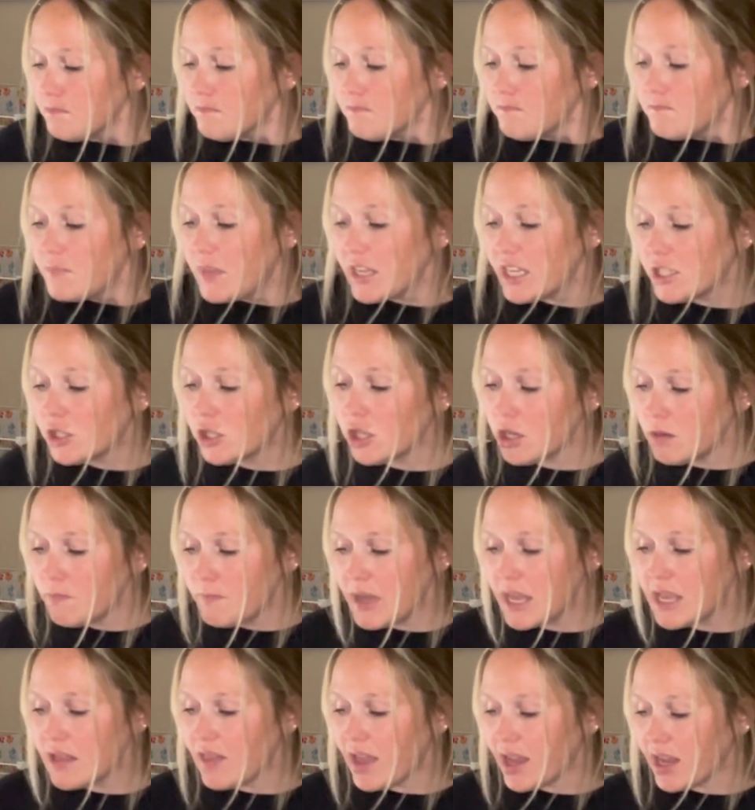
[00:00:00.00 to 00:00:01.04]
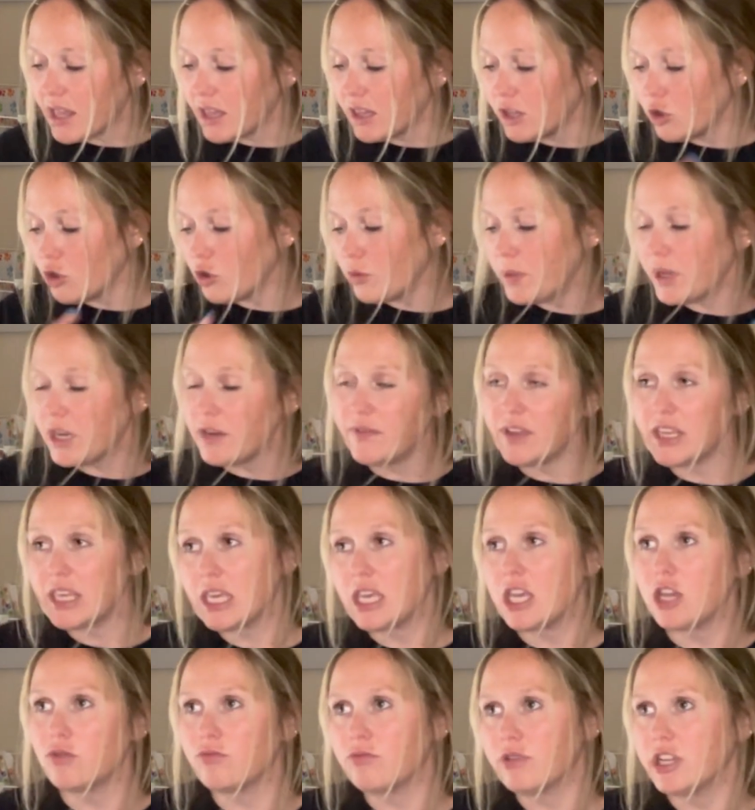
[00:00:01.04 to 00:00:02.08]
this could be like a little bit of a
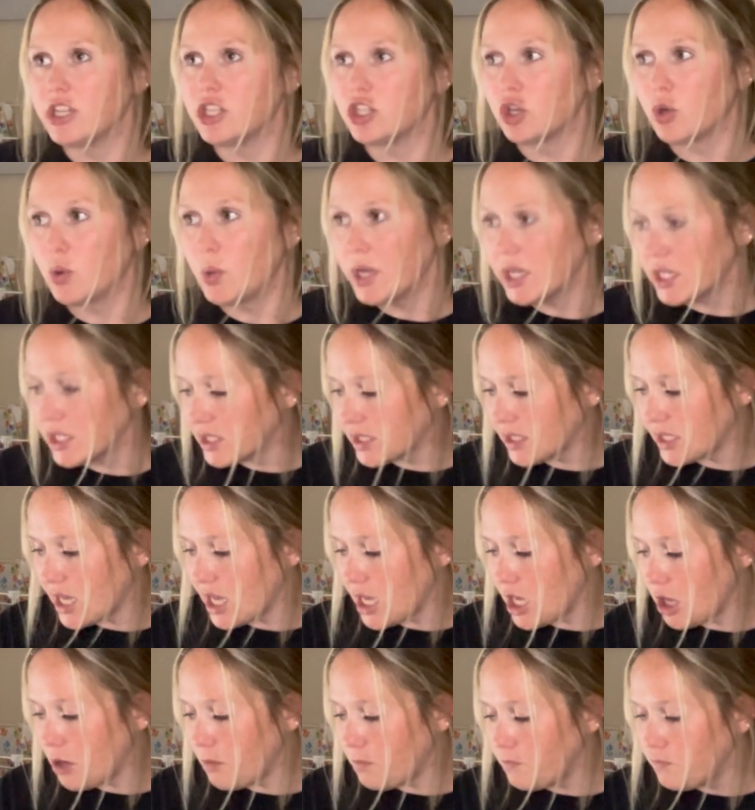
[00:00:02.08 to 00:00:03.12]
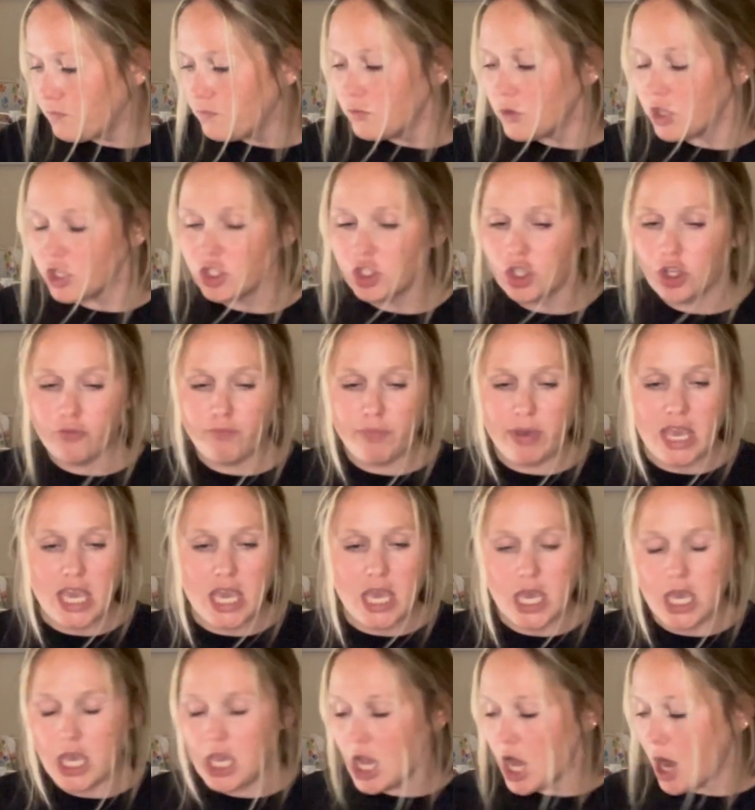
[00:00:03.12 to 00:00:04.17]
get rich quick scheme. This could
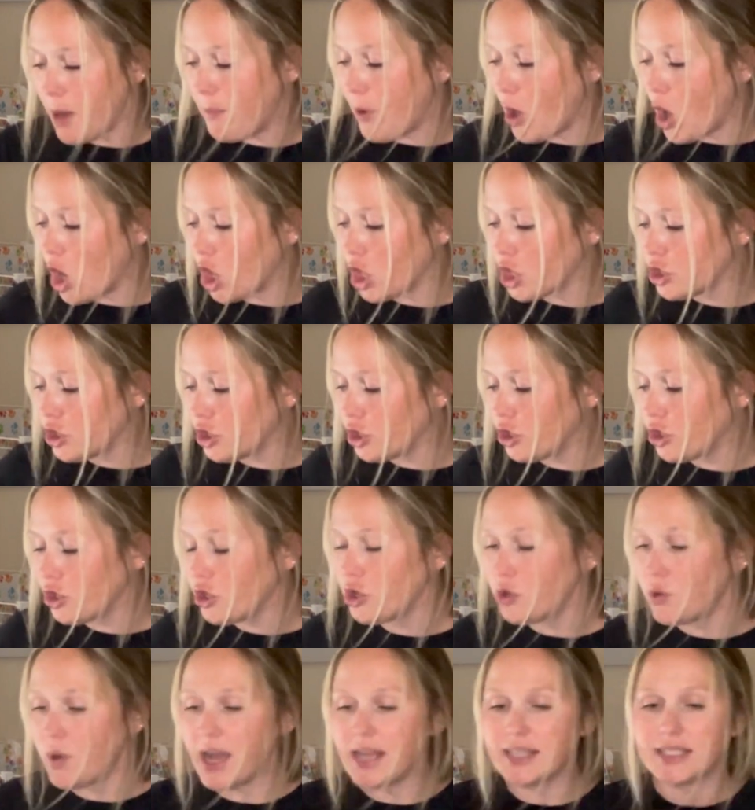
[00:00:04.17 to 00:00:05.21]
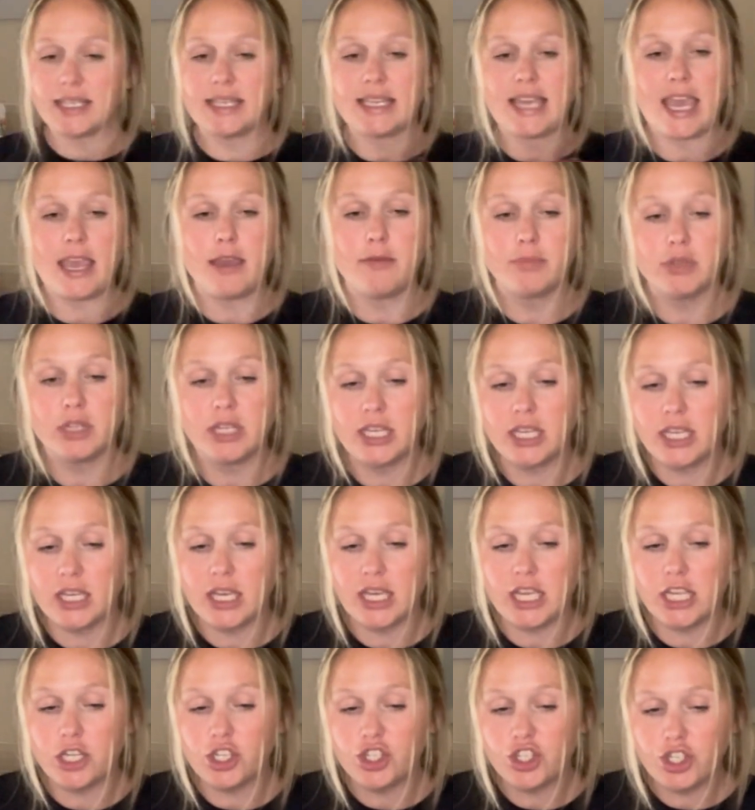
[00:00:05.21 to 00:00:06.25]
be a partner who has a
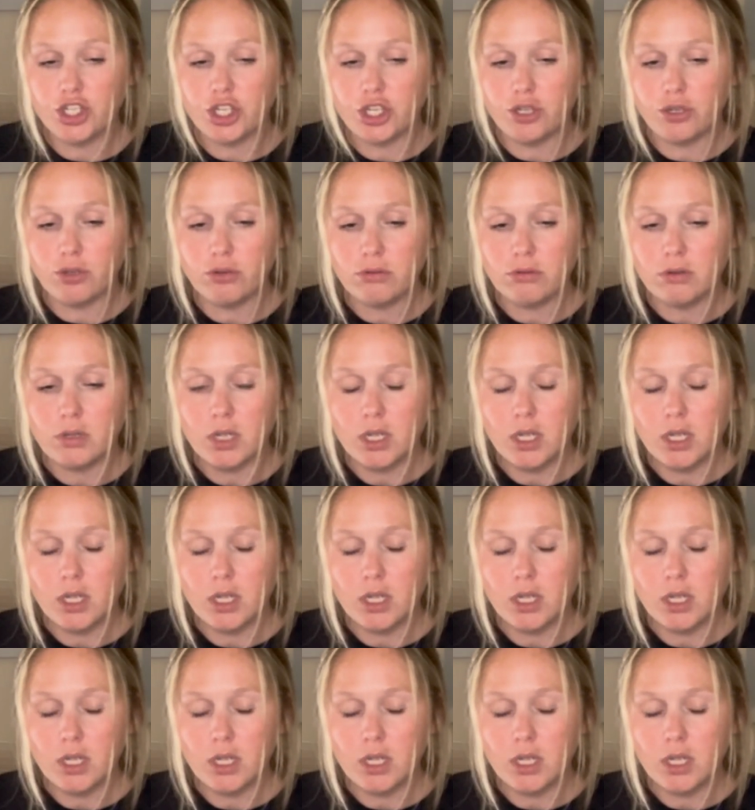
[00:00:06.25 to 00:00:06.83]
gambling issue.